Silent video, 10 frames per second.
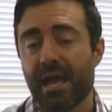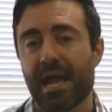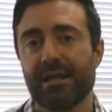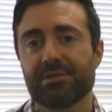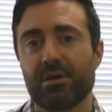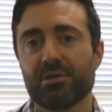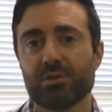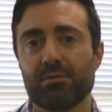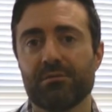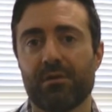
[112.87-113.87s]
and it's
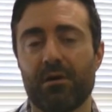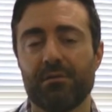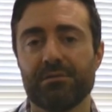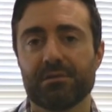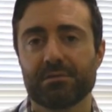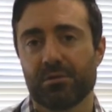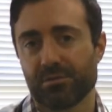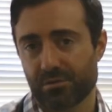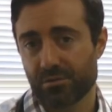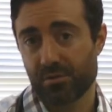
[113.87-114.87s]
also involved, so
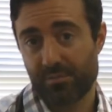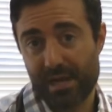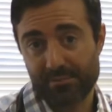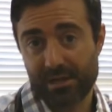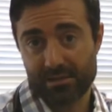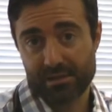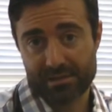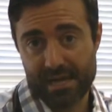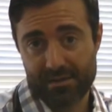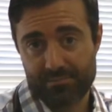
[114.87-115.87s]

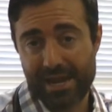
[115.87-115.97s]
that